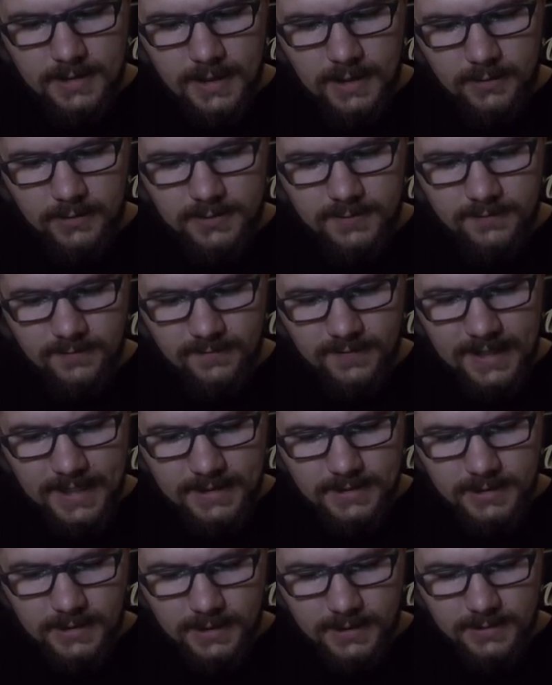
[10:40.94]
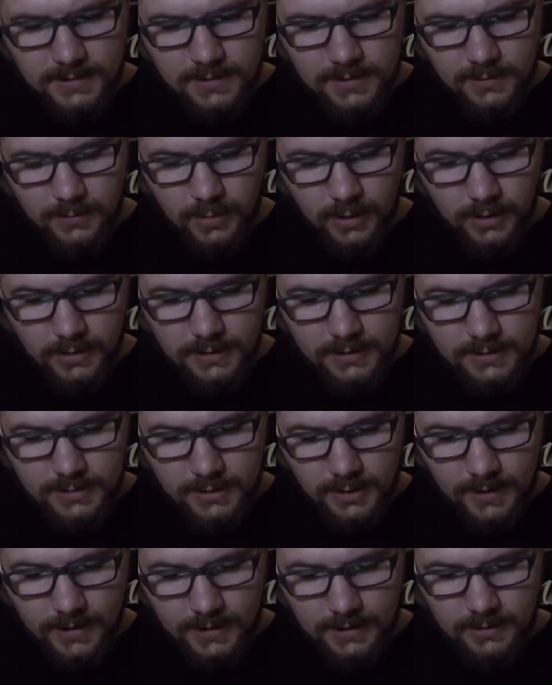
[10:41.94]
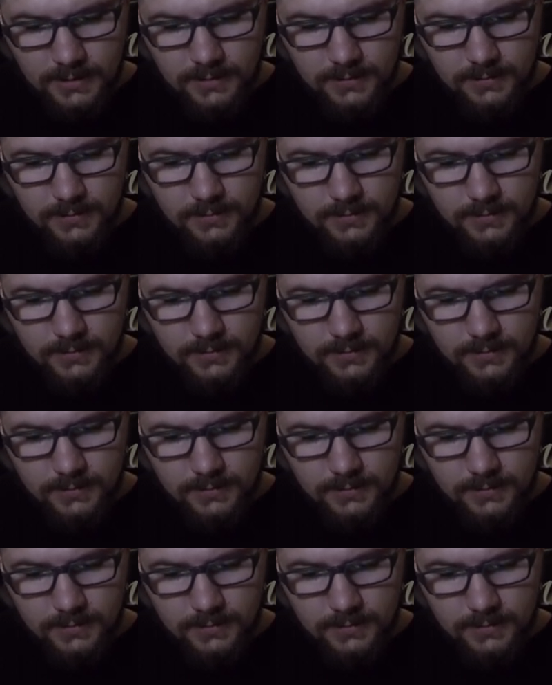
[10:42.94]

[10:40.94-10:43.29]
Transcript: now it's flat against the body, so I'll